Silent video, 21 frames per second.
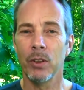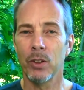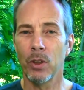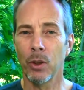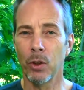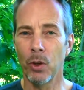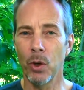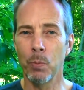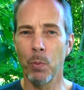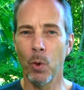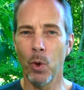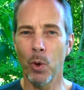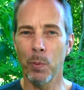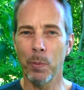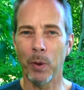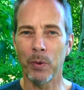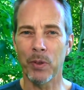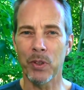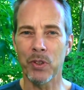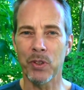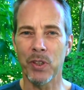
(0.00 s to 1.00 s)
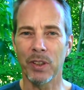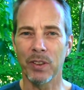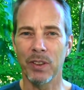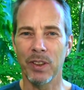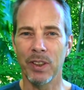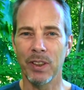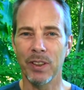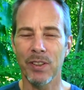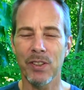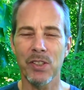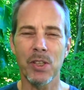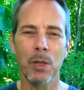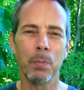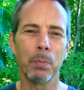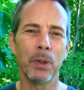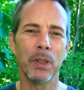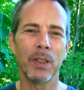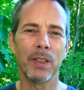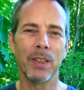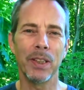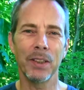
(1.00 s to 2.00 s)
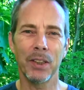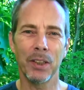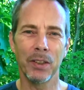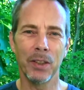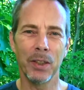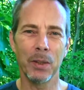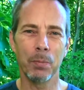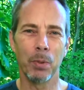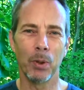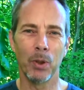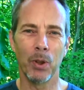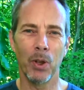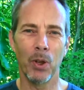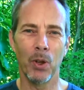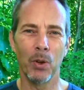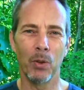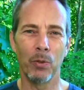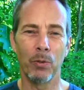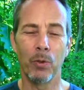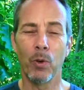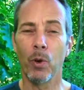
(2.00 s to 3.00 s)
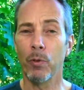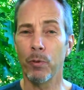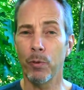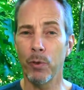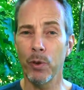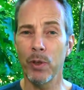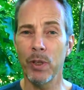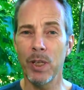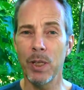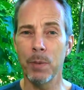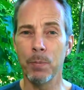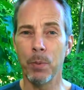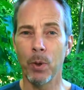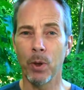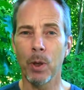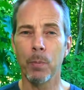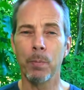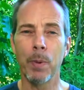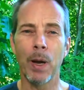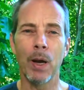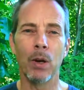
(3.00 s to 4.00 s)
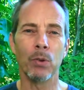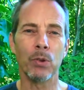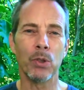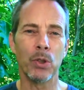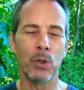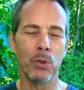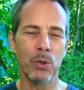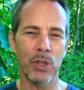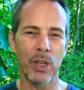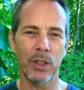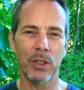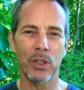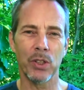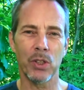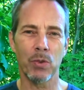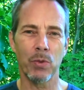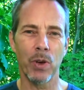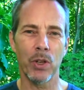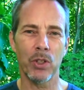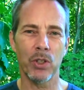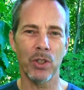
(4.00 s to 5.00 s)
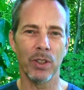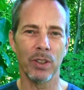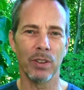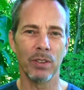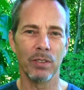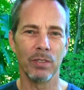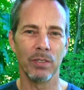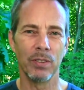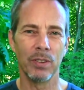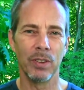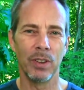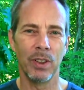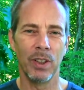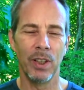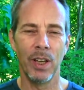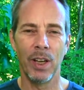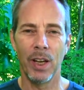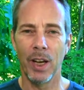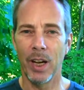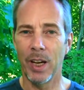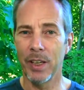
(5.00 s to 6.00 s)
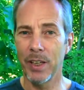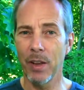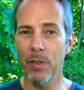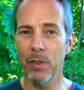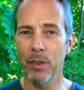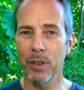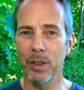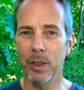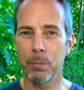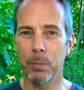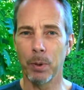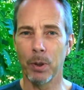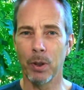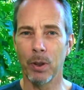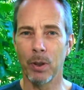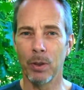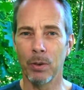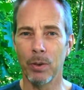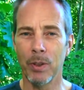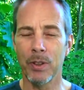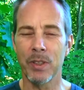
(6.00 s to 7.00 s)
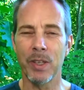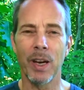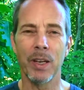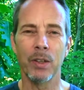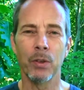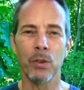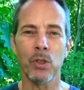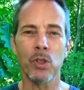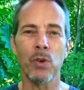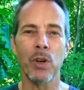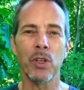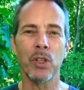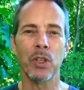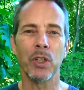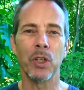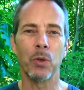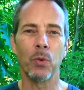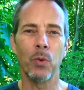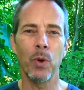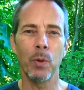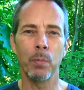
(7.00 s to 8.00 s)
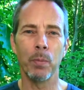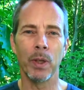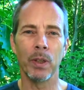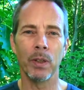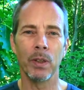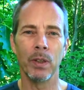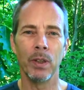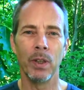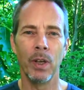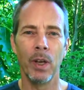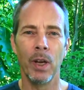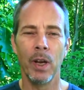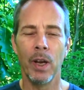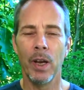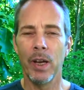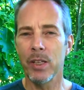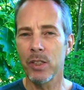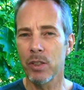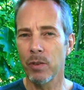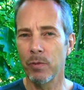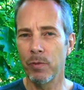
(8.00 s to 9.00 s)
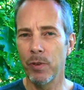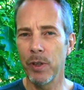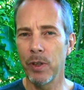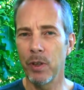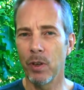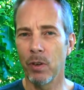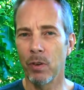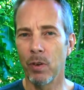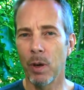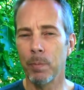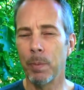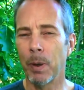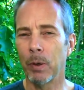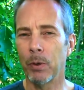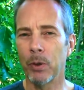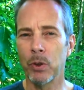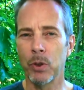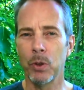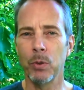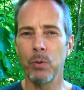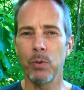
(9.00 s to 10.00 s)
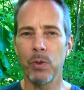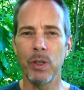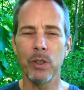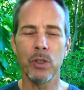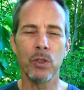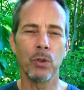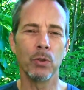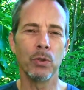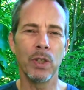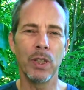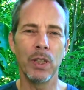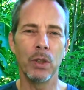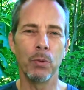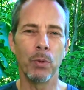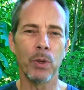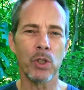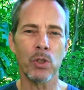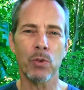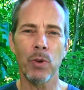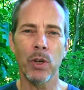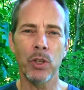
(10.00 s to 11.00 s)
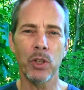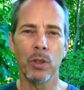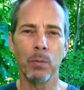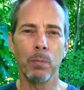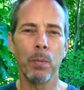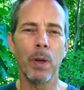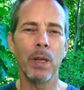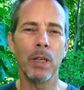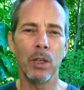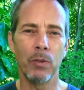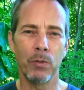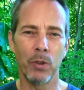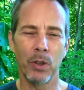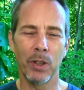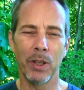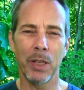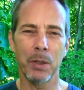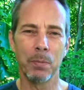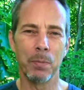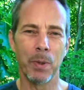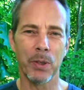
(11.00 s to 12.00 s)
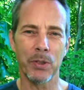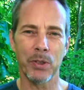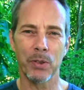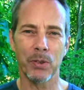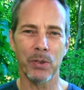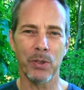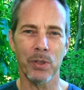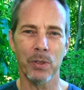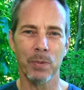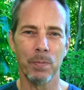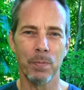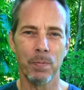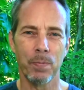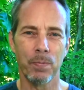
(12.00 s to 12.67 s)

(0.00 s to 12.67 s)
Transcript: To learn more about this technique, simply click the link below for a free ebook about 2-second stretching. Another link below, entitled Stretching Equipment, is a video about the 2 things you'll need when stretching many of your leg muscles.